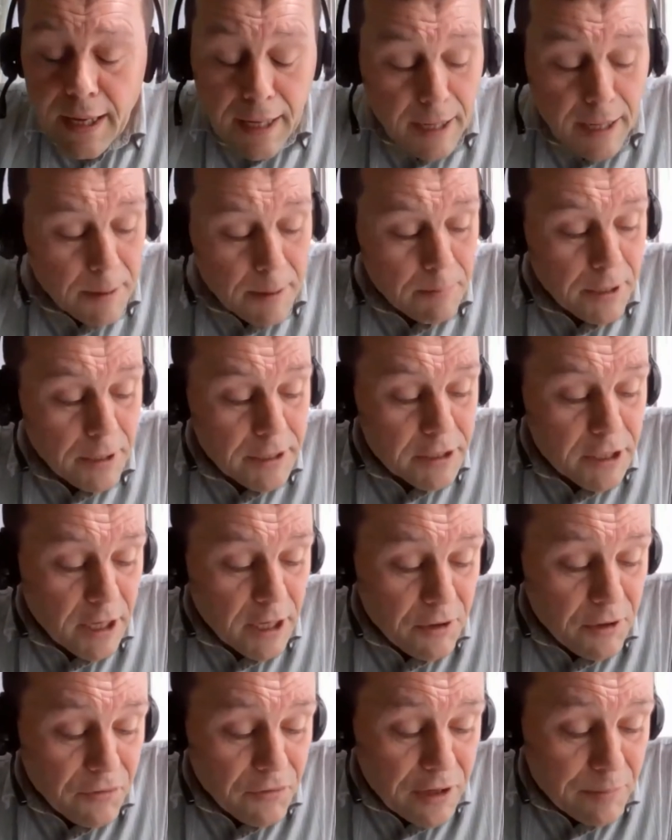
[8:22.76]
By the time you've
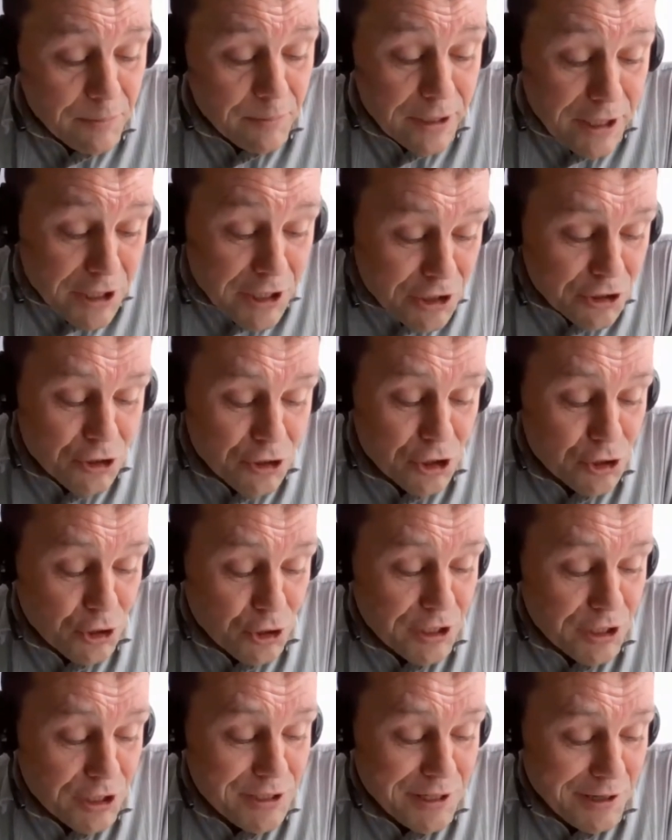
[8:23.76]
completed your studies,
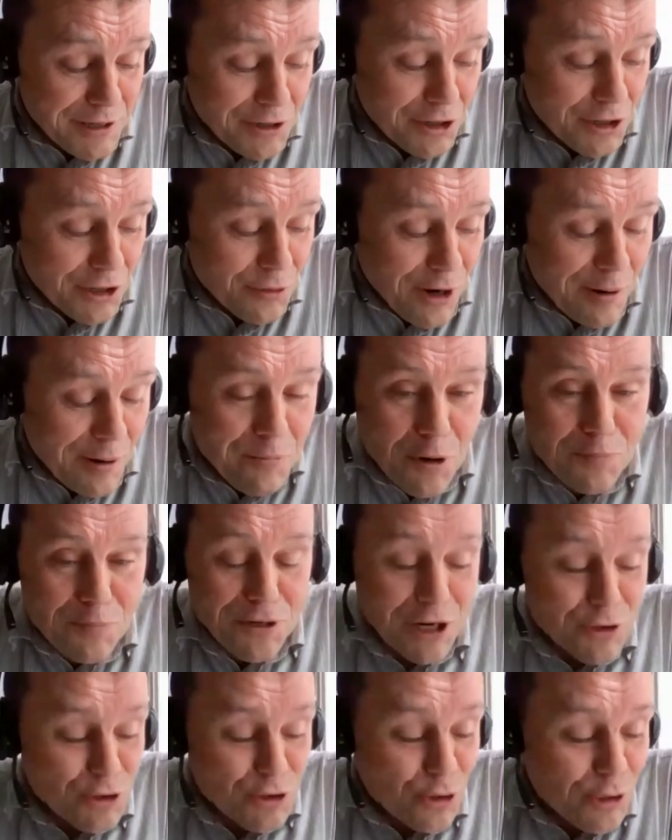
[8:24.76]
and I'm going to wrap up now
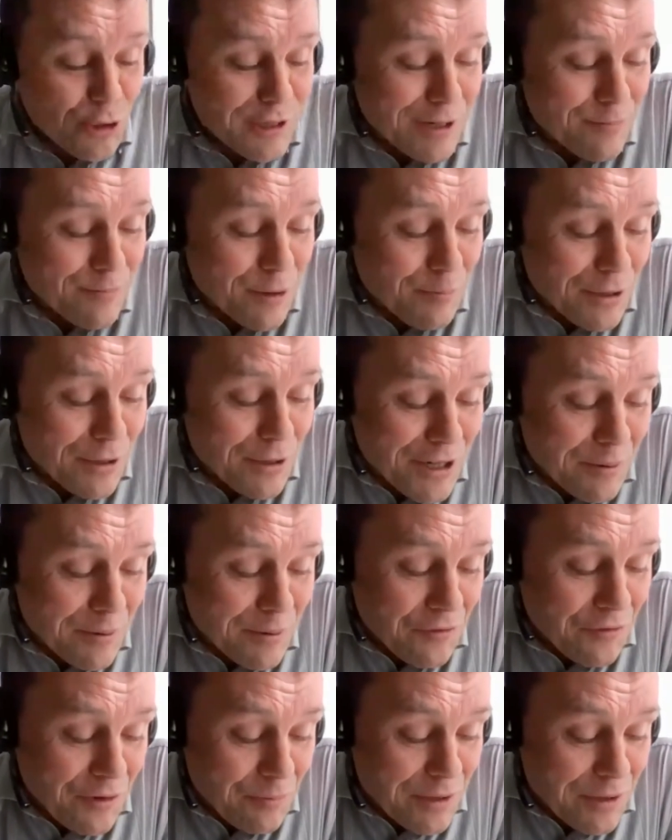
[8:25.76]
shortly, but by the time you've
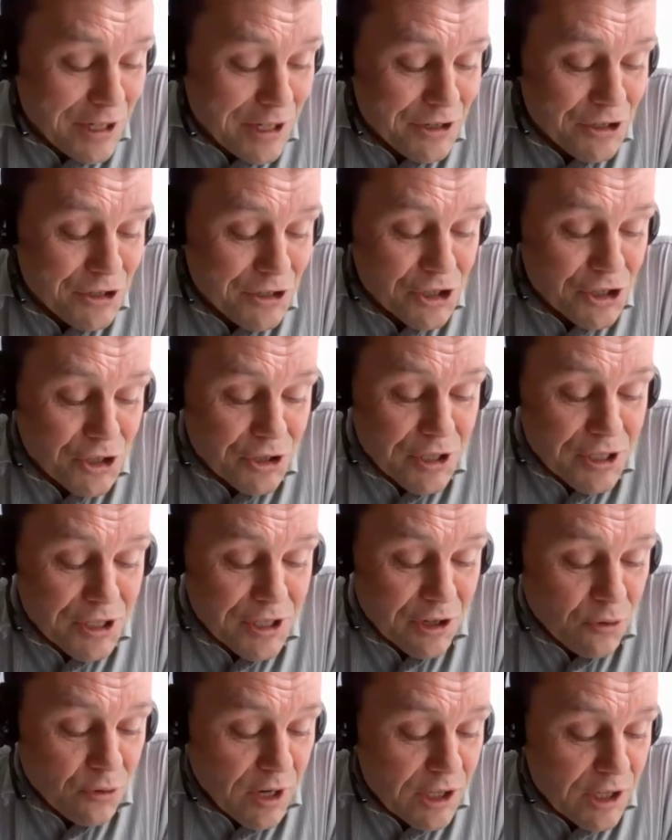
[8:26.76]
completed your studies and
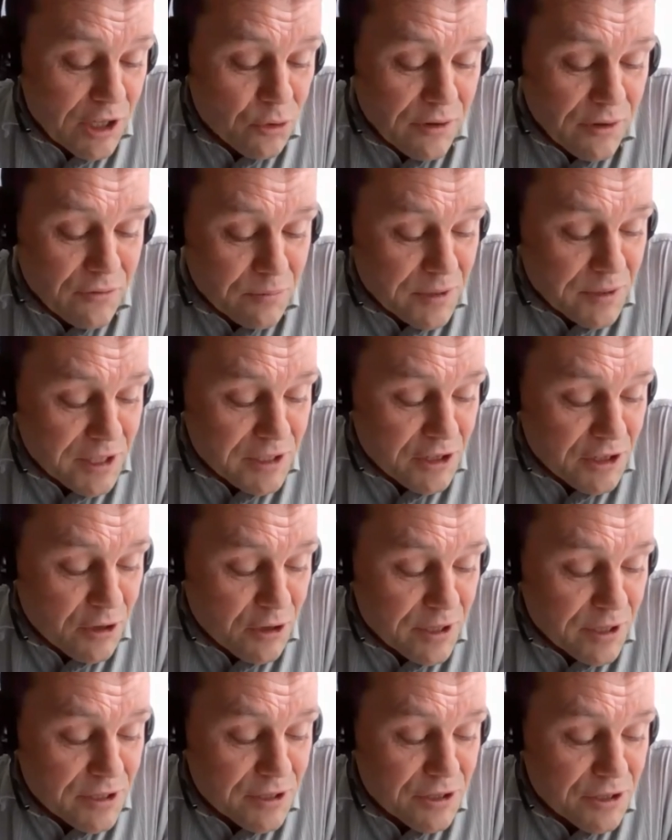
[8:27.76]
graduated from DCU
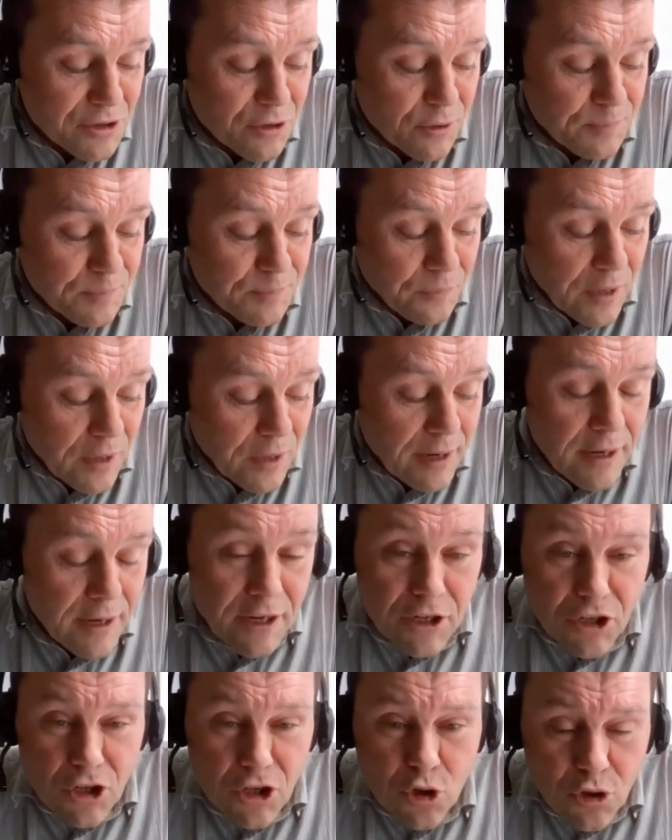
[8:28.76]
Business School, you
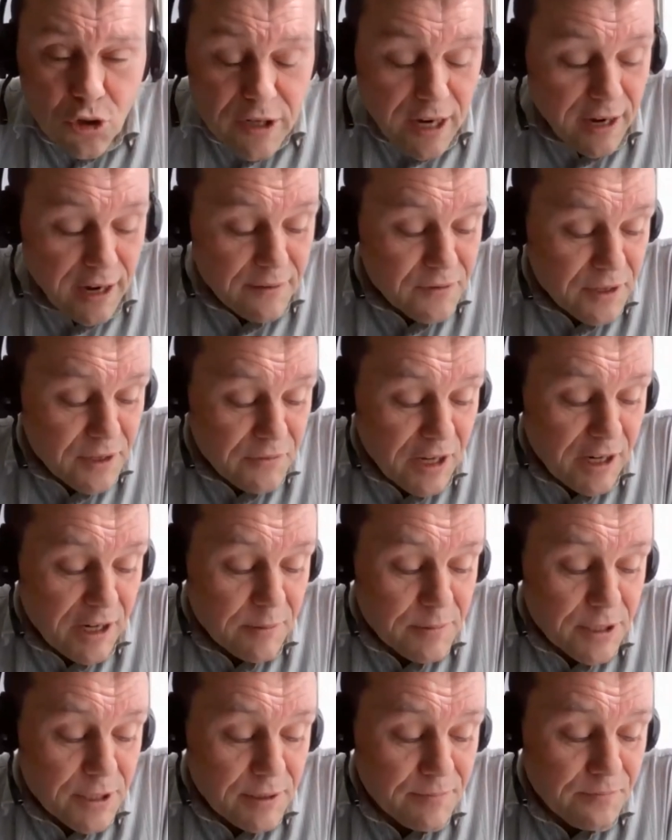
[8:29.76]
should have developed
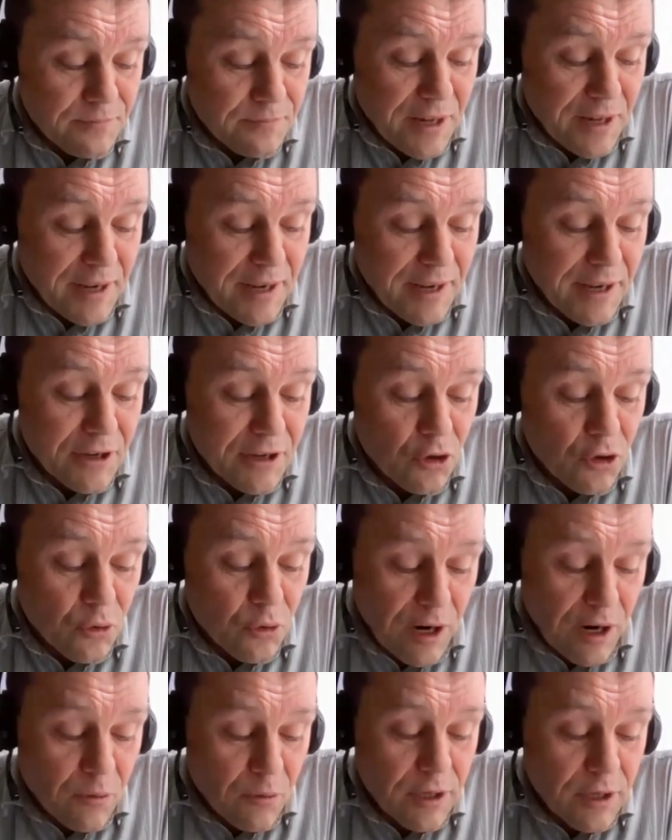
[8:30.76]
new
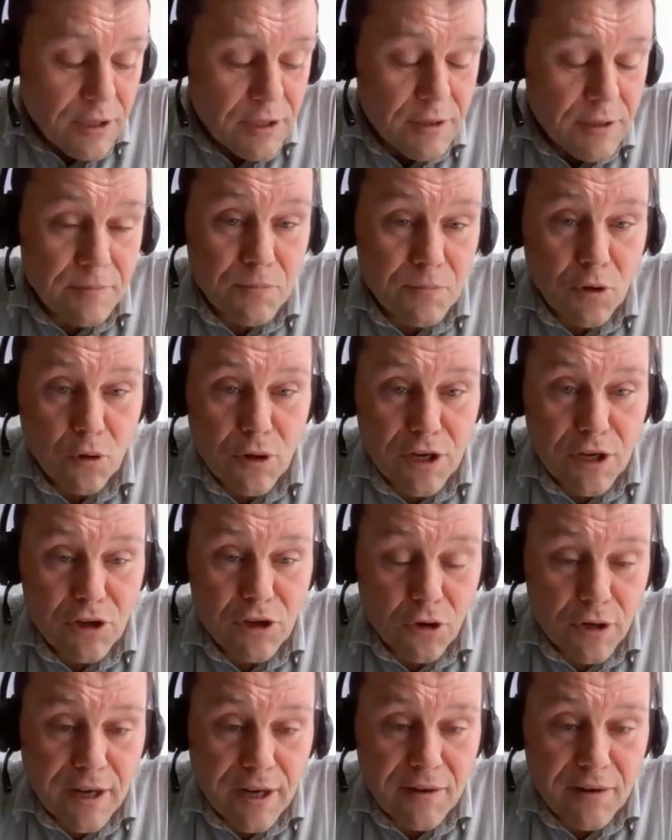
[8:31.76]
networks. Okay, you're going to
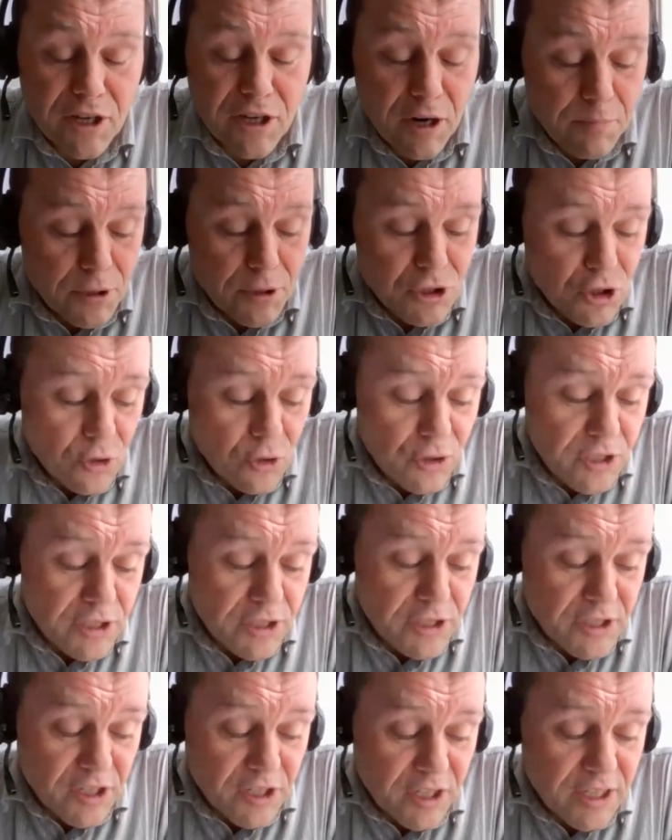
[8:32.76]
have the opportunity to
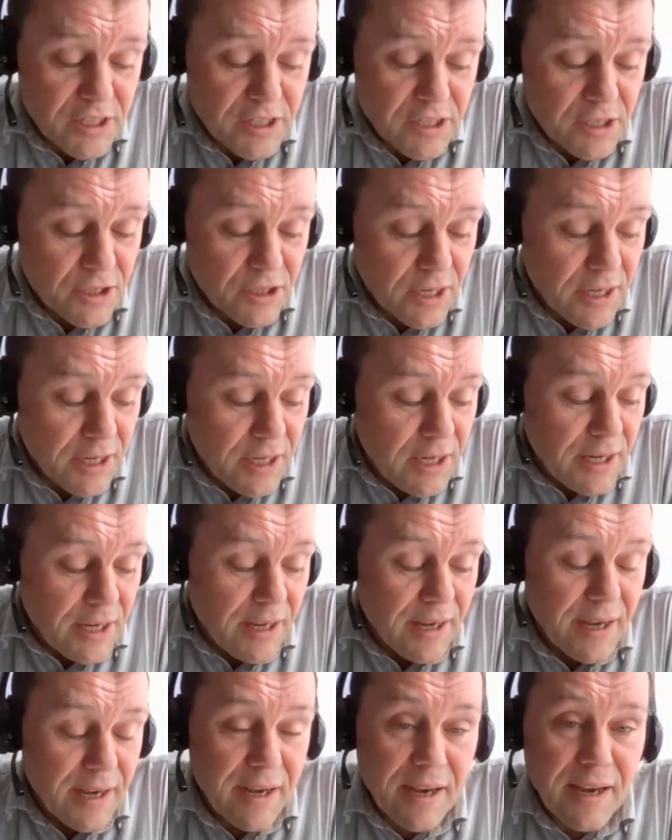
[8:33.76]
listen
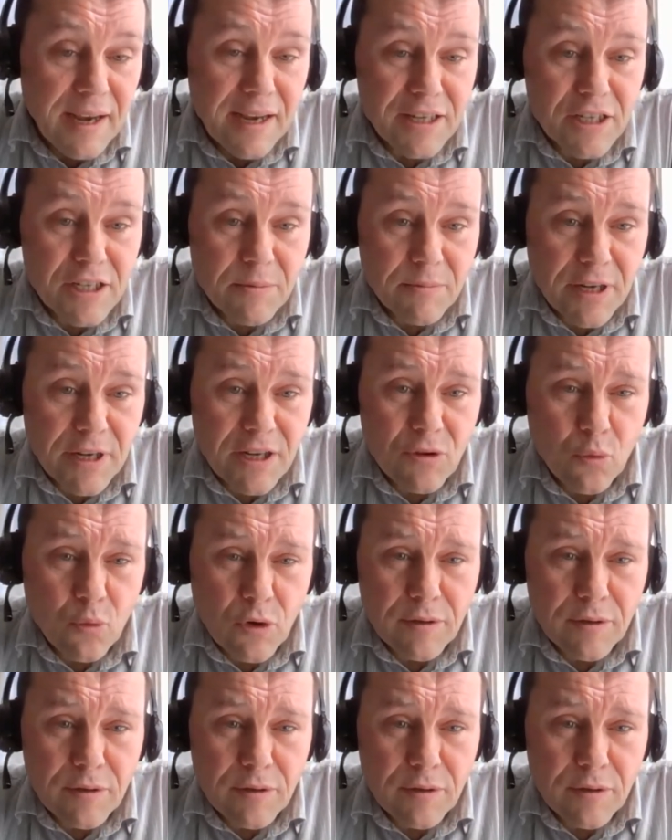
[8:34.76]
and to meet with